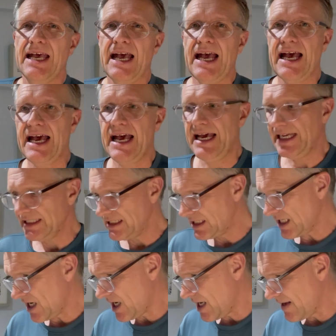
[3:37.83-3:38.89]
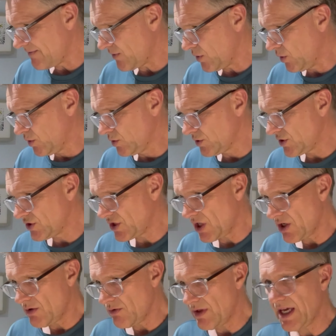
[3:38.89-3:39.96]
And I've
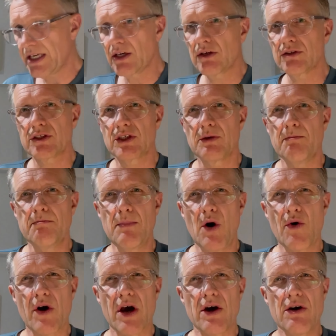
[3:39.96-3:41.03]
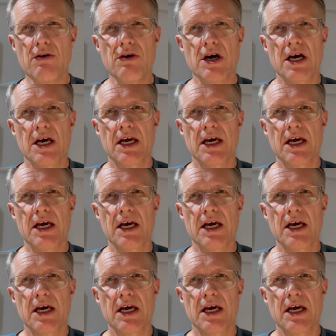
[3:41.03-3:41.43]
also then got tomorrow